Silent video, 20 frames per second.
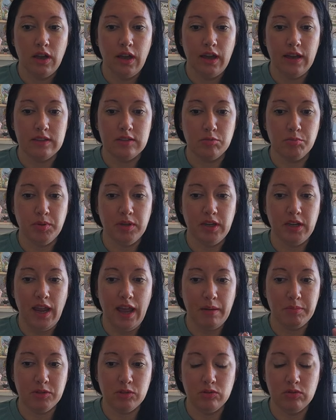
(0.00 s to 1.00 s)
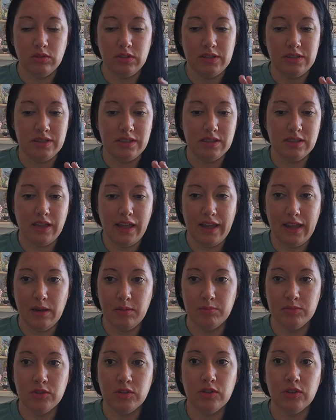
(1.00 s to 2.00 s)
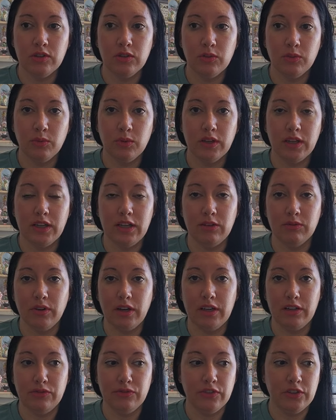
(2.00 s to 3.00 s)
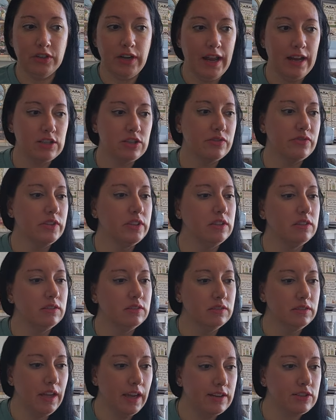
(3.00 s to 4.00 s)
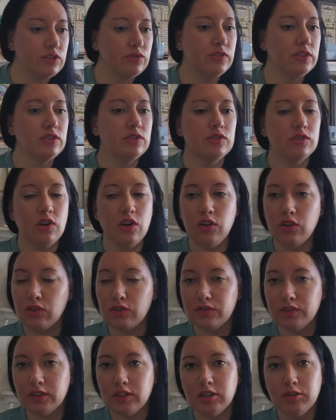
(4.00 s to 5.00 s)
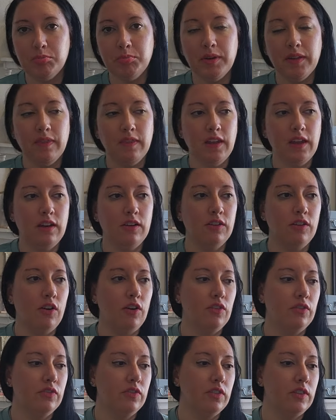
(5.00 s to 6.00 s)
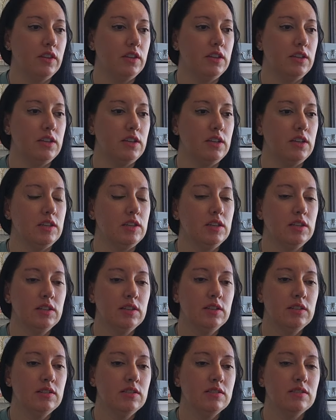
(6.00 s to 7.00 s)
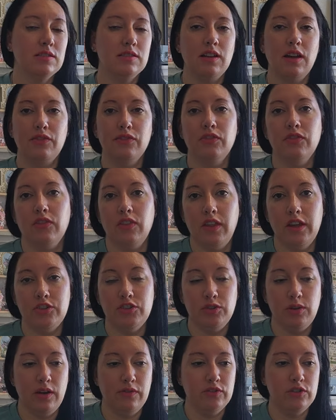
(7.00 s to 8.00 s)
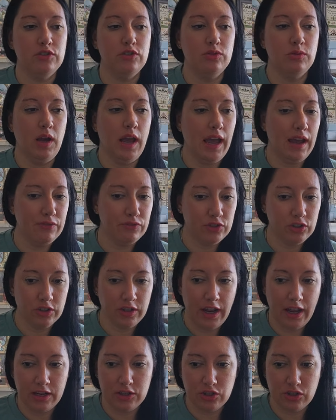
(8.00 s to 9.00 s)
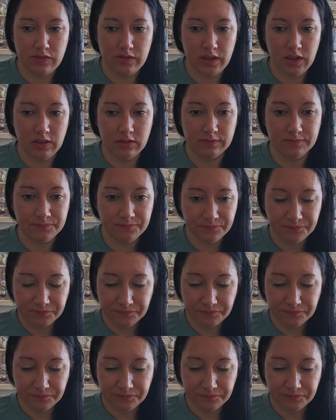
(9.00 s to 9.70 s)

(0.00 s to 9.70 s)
has been absolutely slammed getting ready for Nashville. Nashville's over, but then all the stuff that you have to do after Nashville.